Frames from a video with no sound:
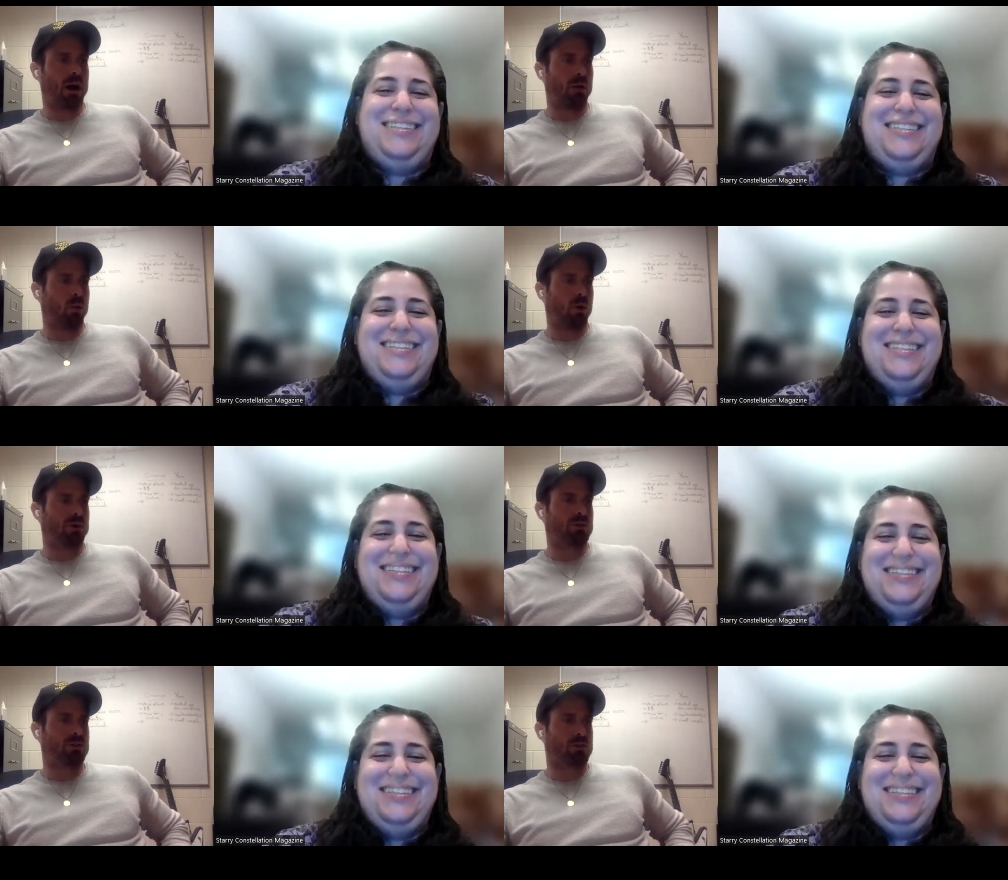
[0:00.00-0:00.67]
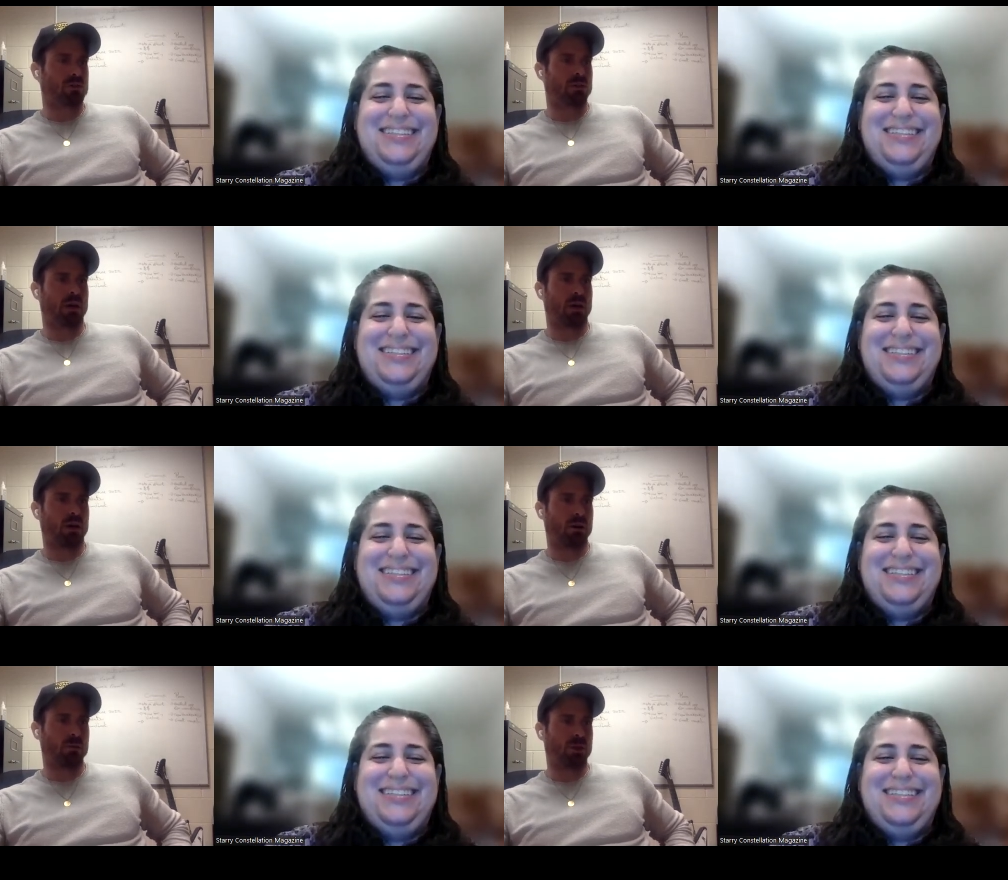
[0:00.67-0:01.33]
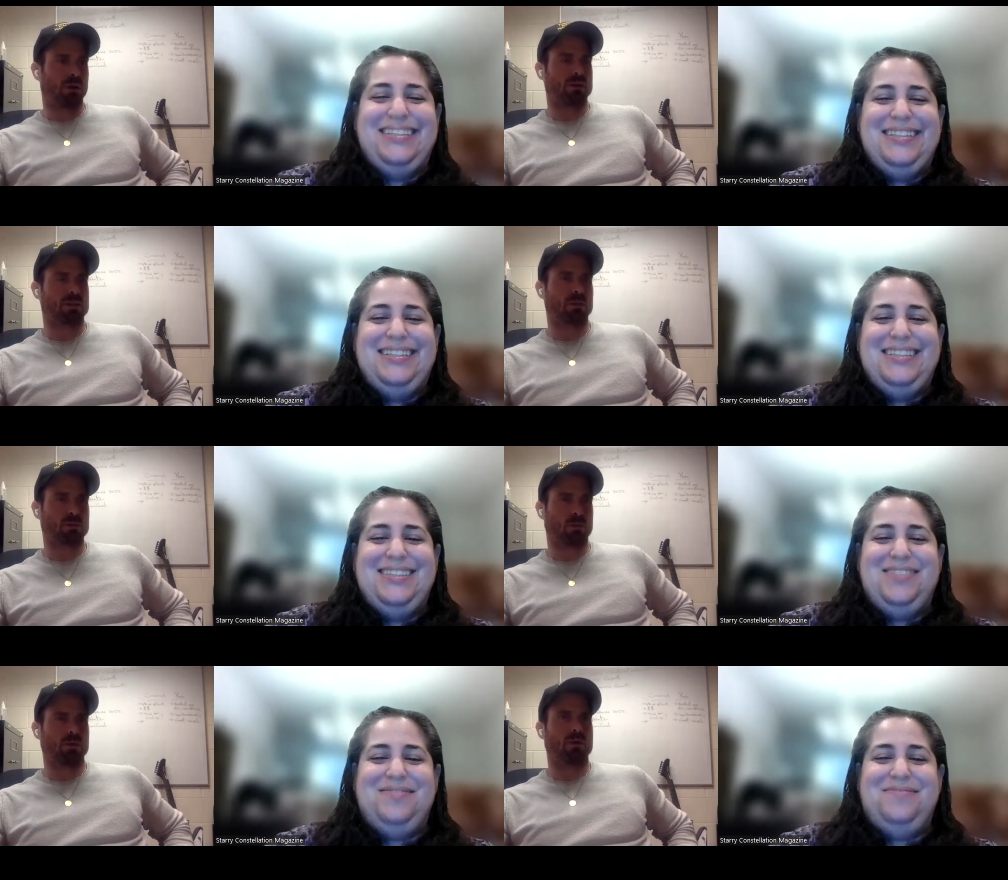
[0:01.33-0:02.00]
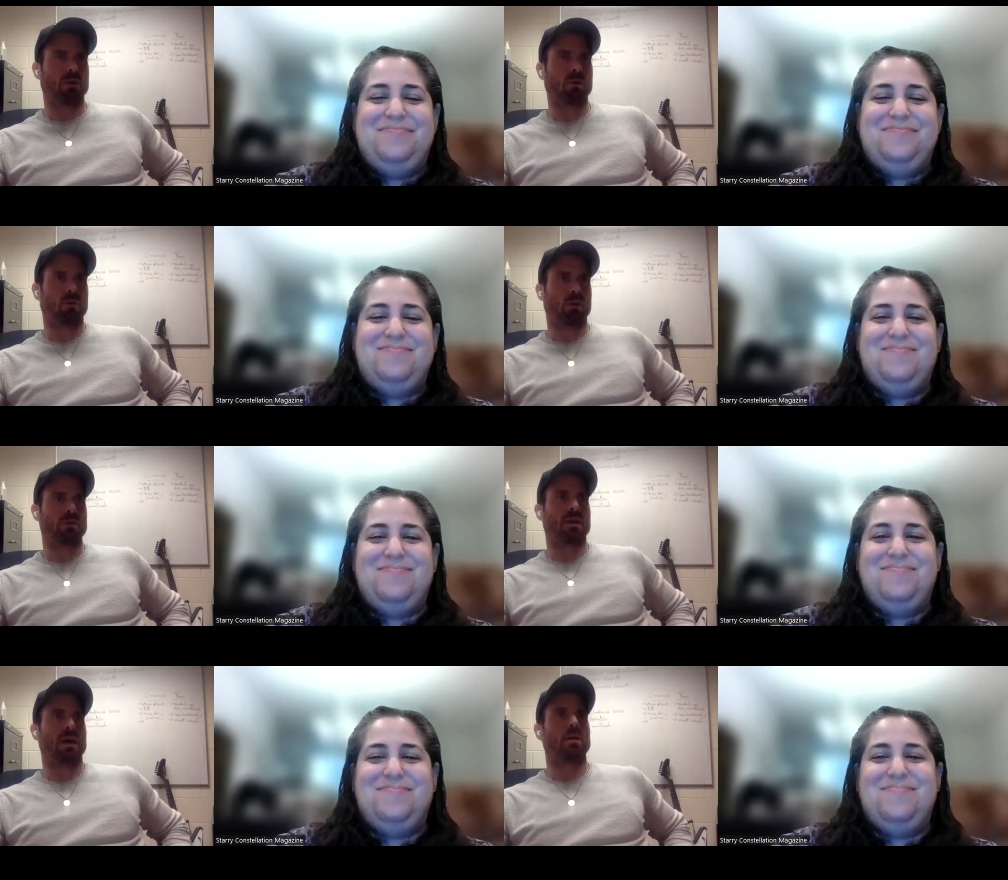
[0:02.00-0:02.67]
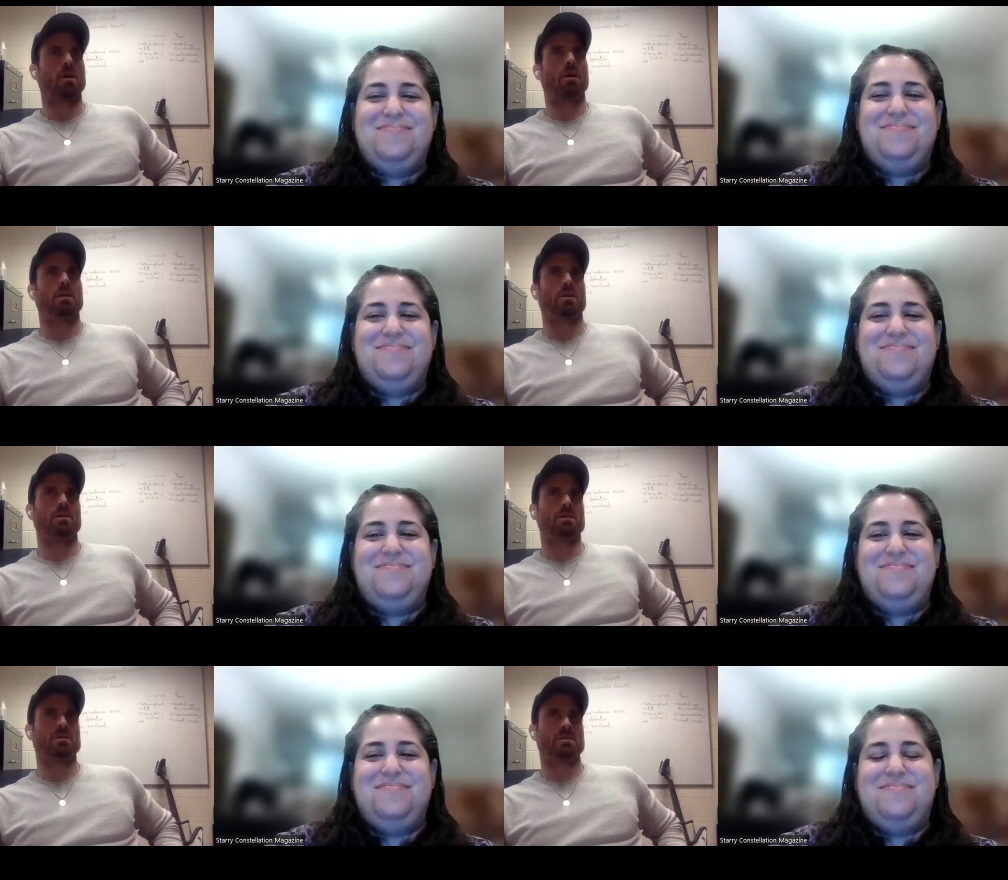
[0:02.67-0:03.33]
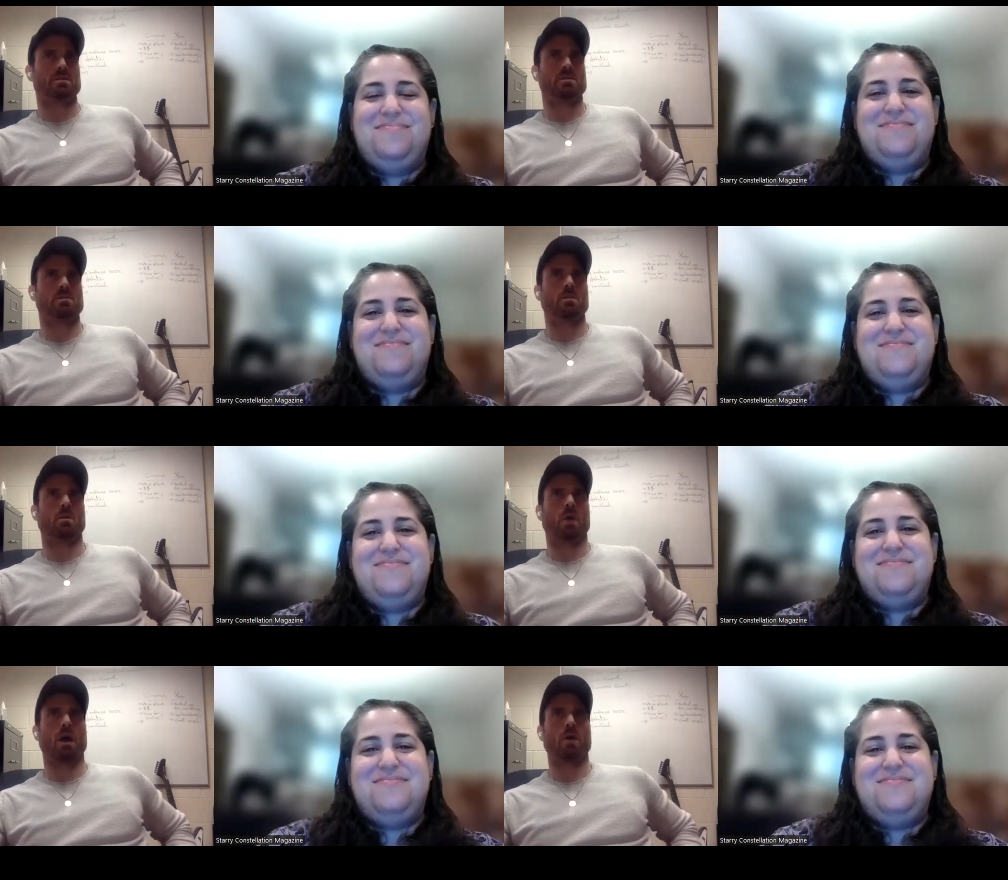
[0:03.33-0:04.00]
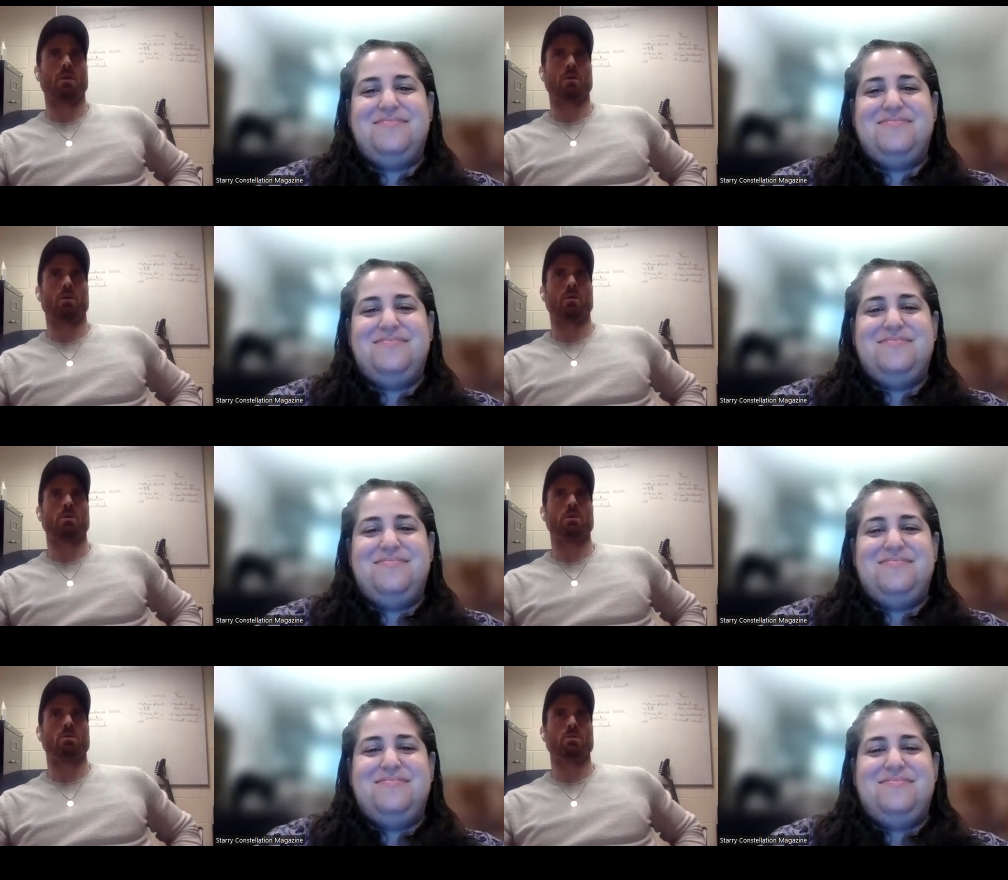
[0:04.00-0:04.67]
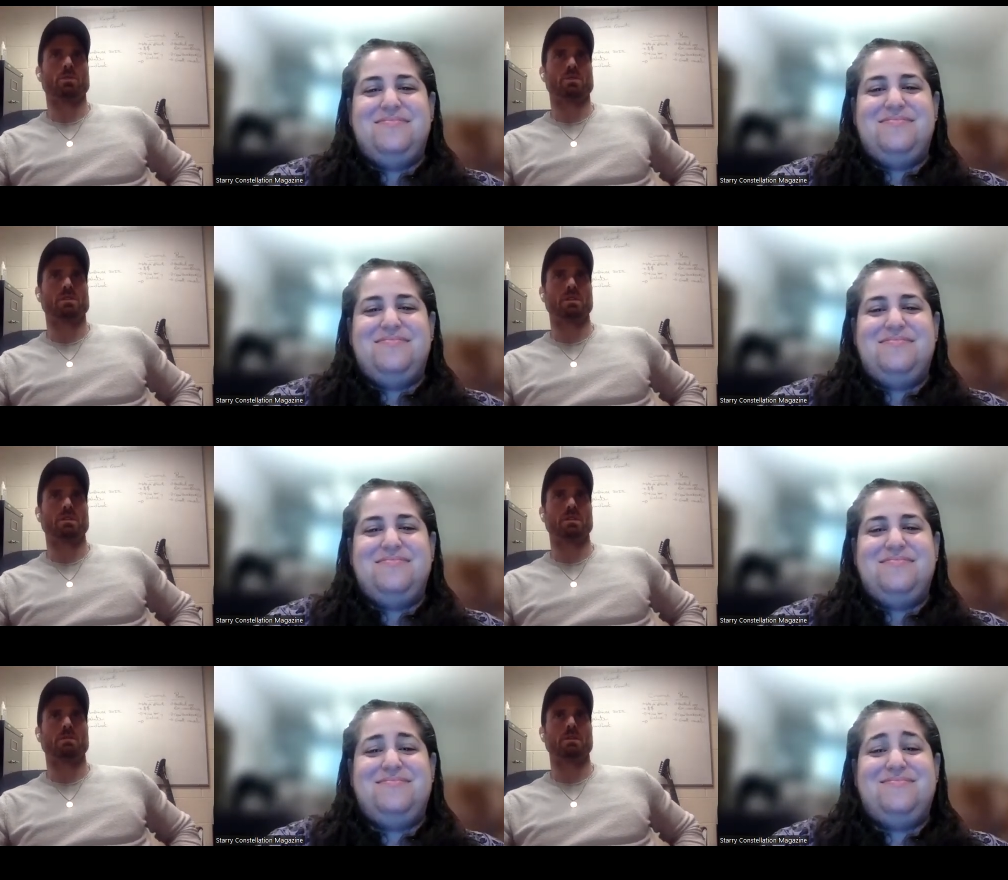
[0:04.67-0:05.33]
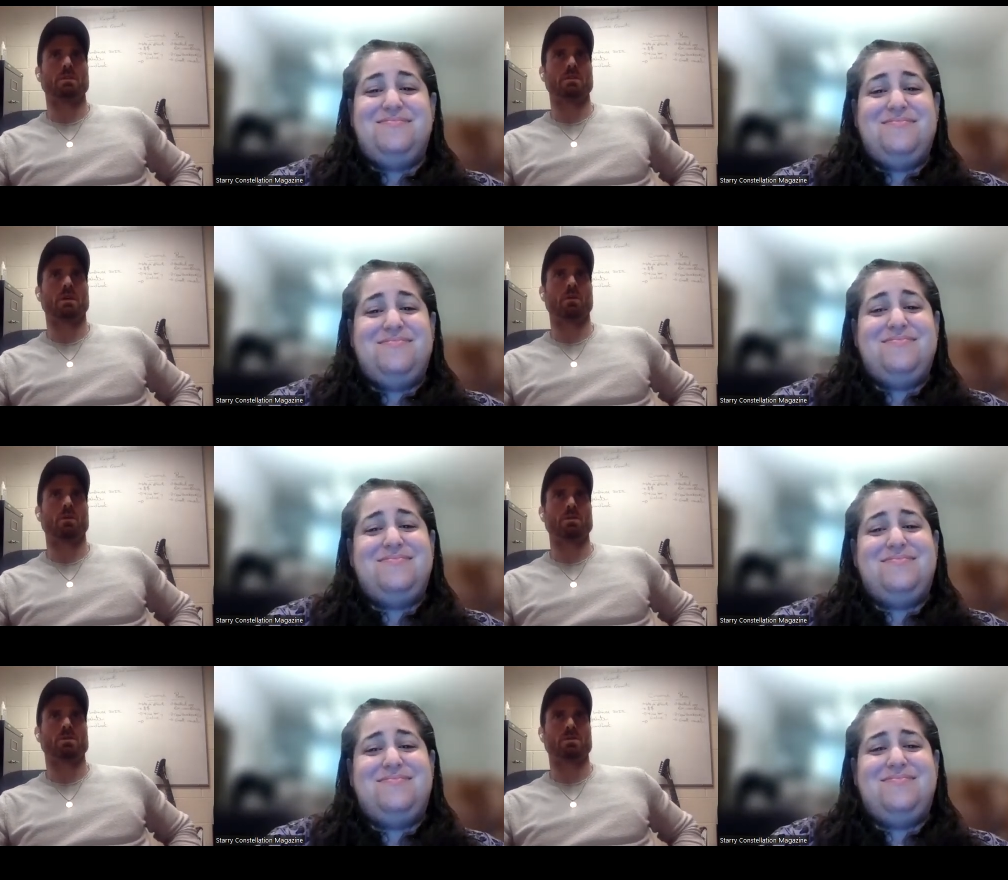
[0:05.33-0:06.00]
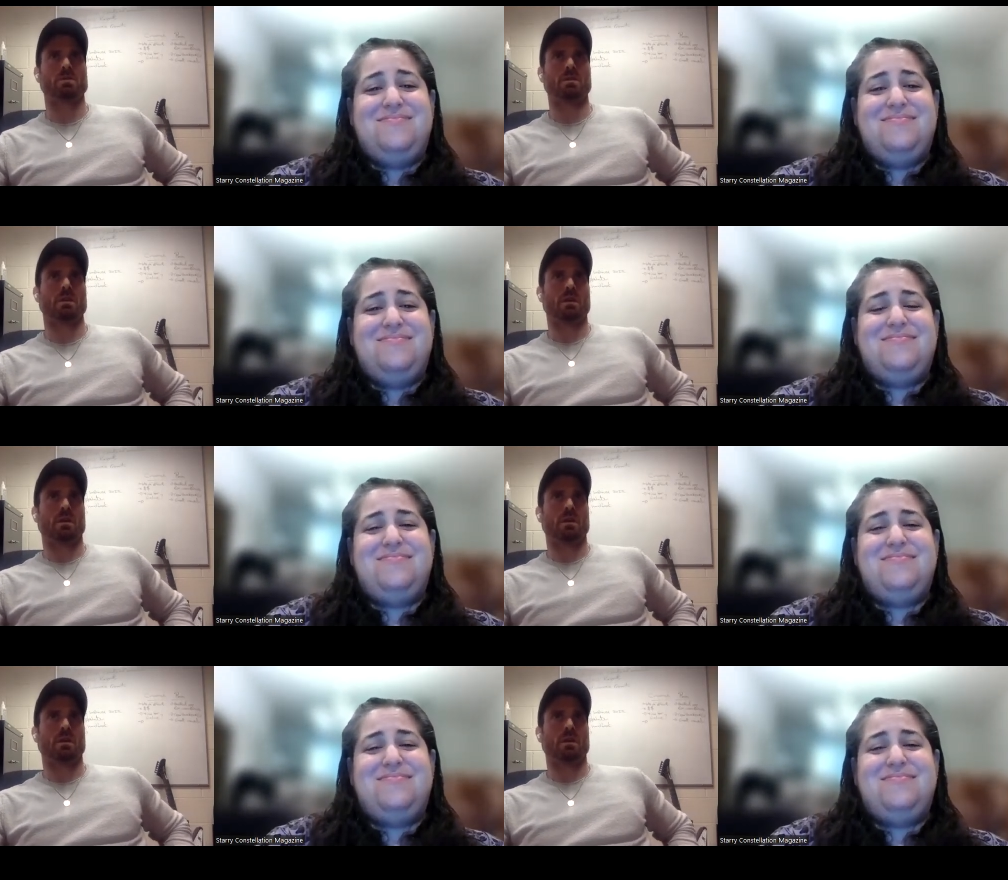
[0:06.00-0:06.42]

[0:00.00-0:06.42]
Speaker 1: I, was. I, will be honest. I was wondering what that audience, how they were going to receive it. I wasn't